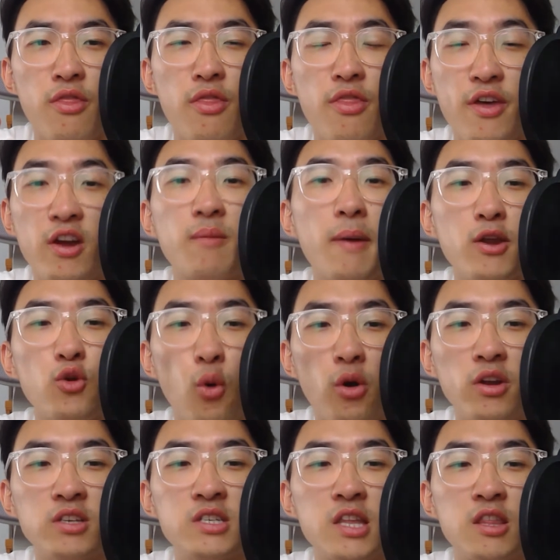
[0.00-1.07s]
they're
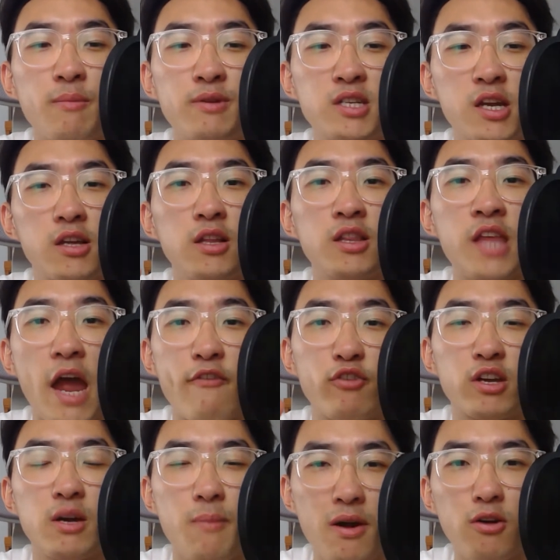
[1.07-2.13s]
minorities, and they're particularly
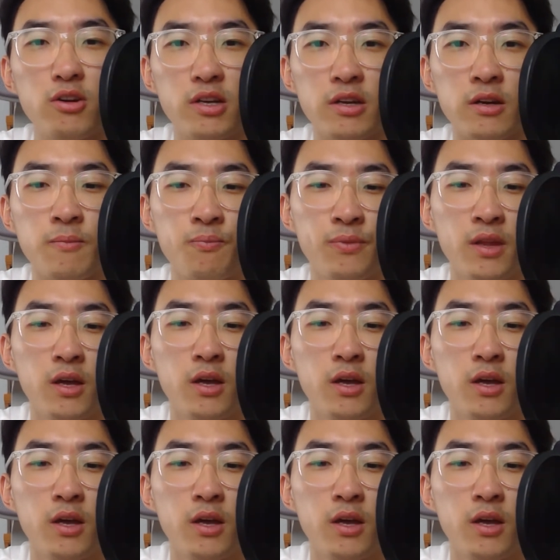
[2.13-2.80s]
African American,